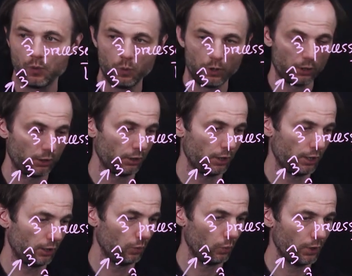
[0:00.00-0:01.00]
Well,
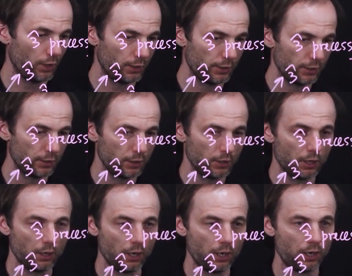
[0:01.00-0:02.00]
L1
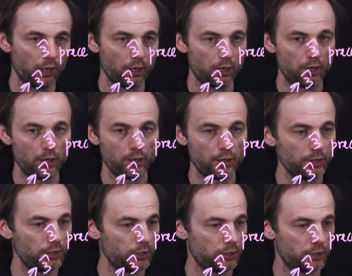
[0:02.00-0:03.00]

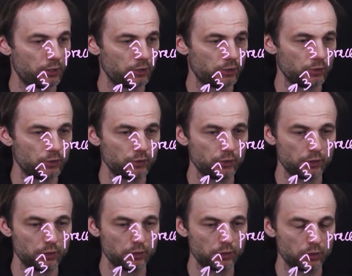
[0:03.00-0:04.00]
is
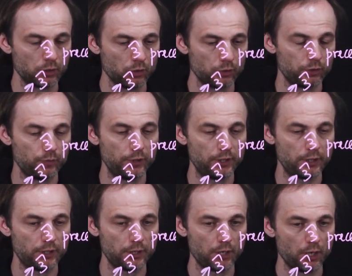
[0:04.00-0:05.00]
going to
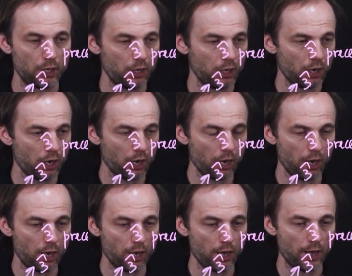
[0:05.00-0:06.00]
be
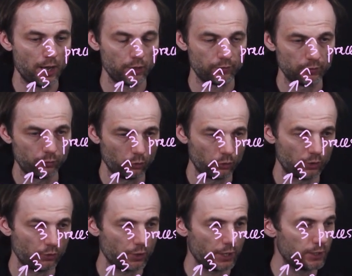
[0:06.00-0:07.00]
out of the board,
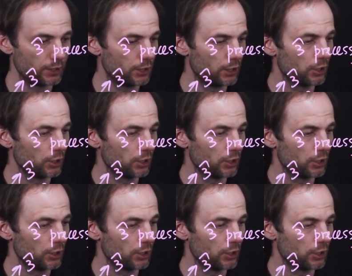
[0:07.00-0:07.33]
right?